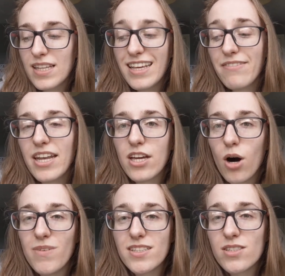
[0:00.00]
leave any
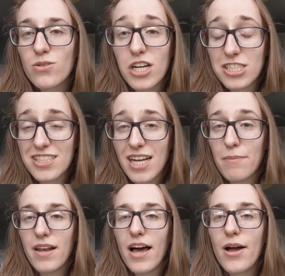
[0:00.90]
comments and questions
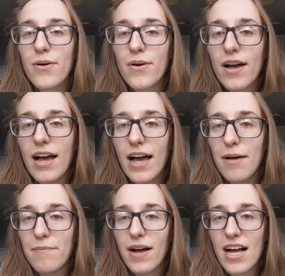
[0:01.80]
down below.
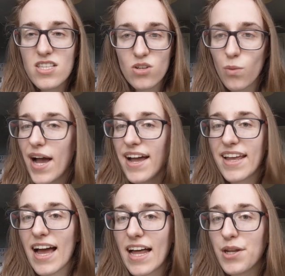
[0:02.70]
Ask
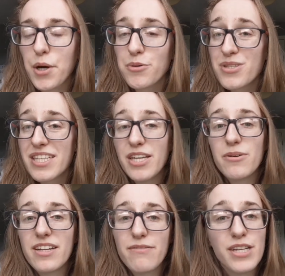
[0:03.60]
away, and I will see
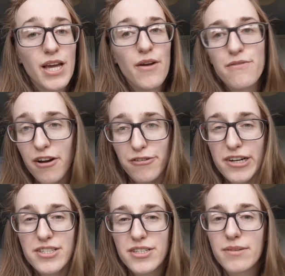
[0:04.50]
you in a video very,
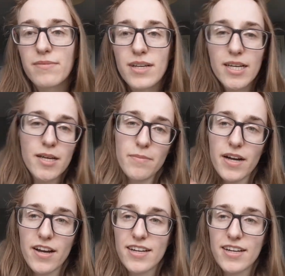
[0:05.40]
very soon. Bye,